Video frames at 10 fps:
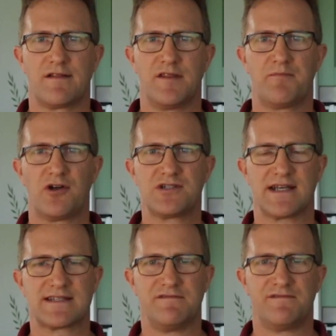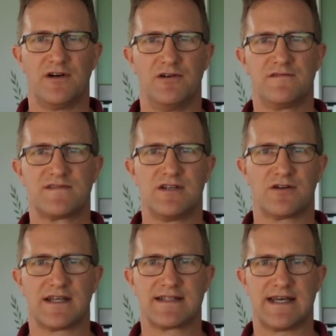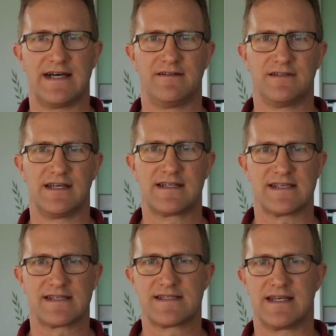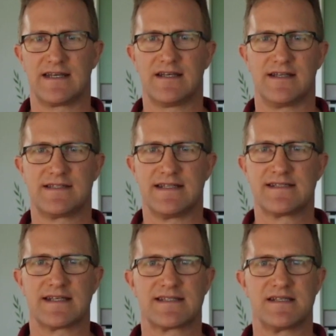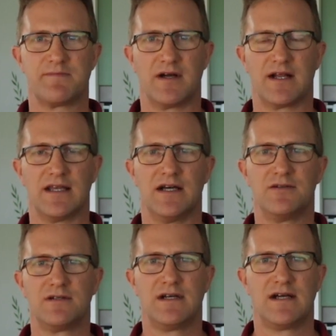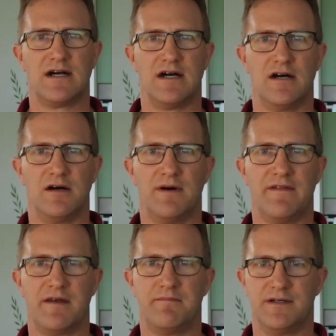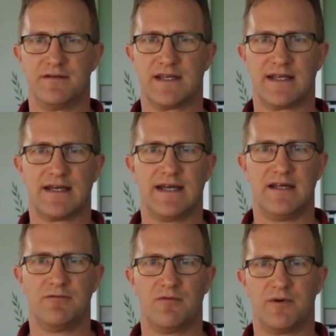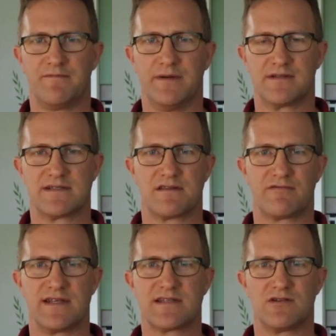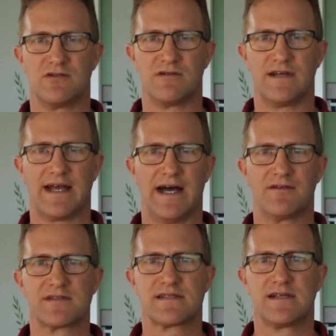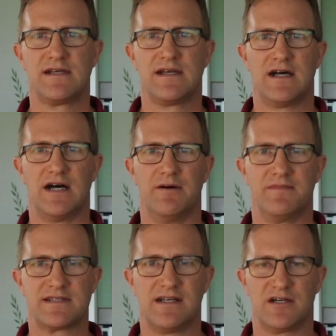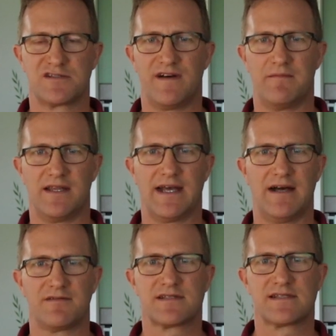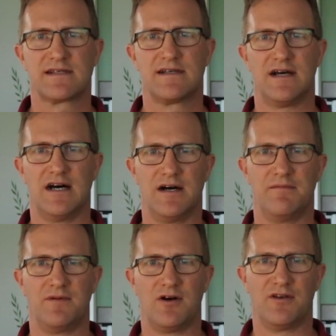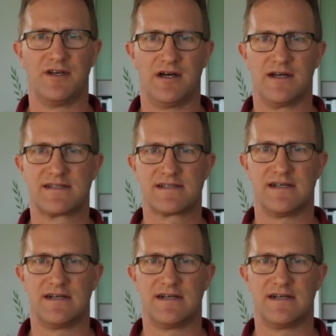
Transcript: The project involved knocking down an existing 1960s bungalow and then building what we built as a three-storey house. It's a large family house on a nice